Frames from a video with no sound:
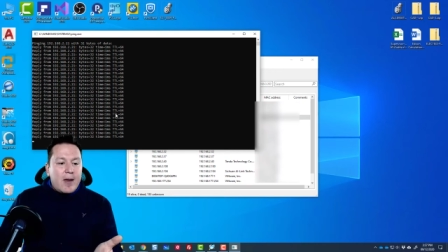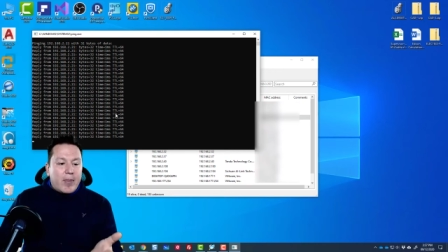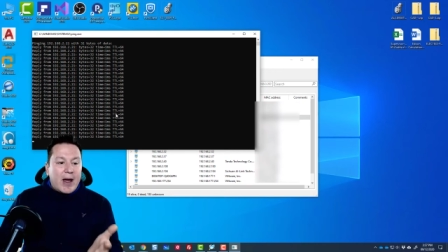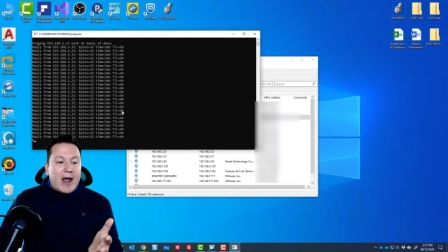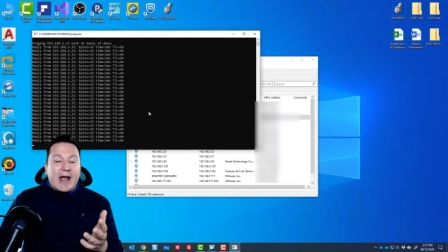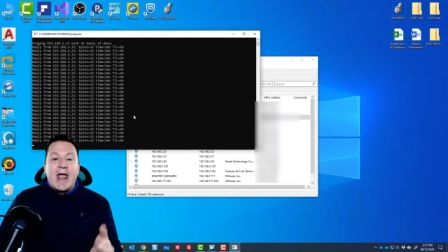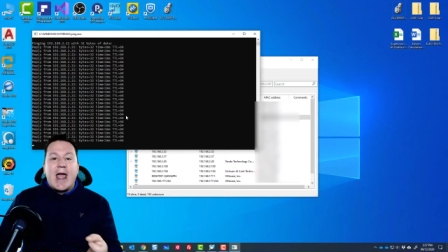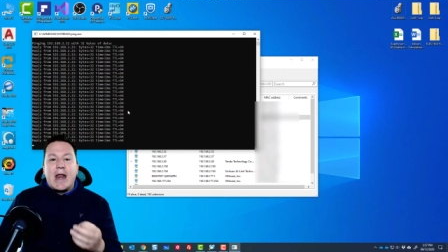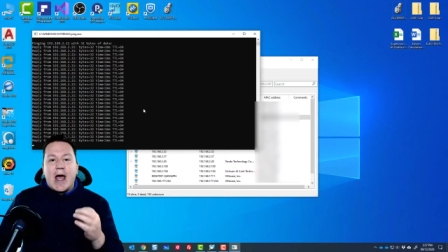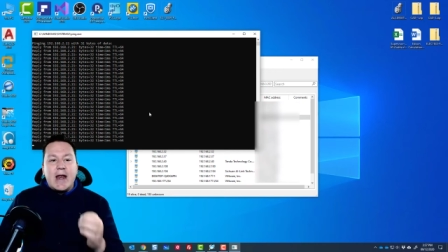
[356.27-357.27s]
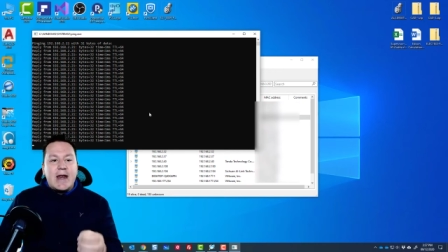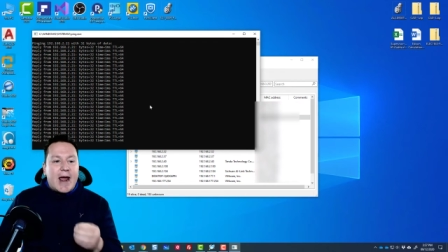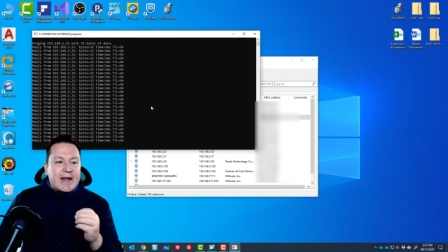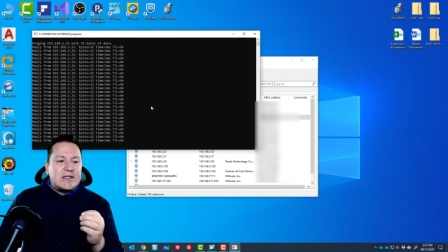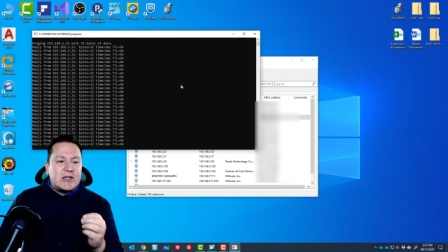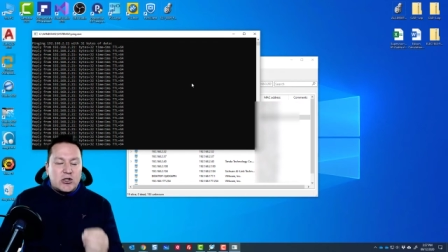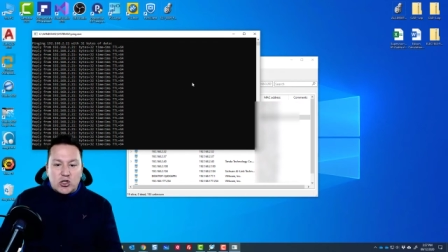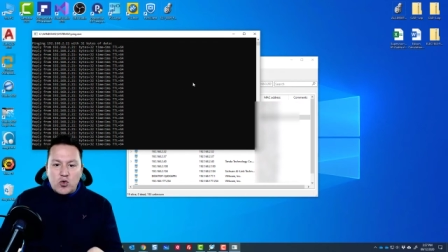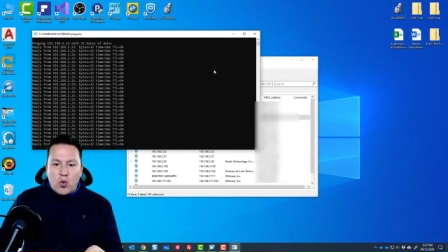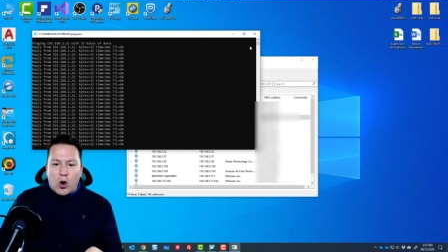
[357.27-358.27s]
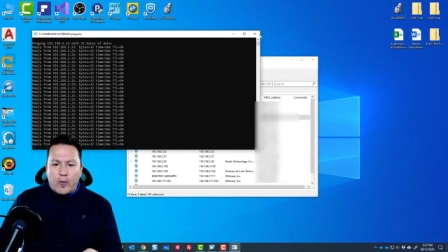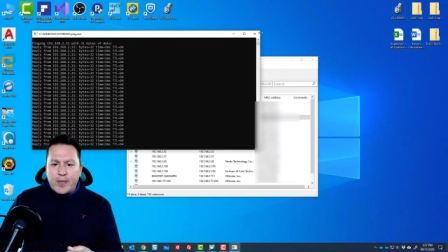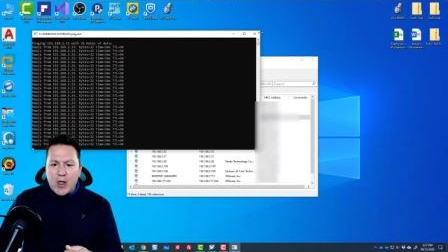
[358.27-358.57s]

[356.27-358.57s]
But again, a nice tool.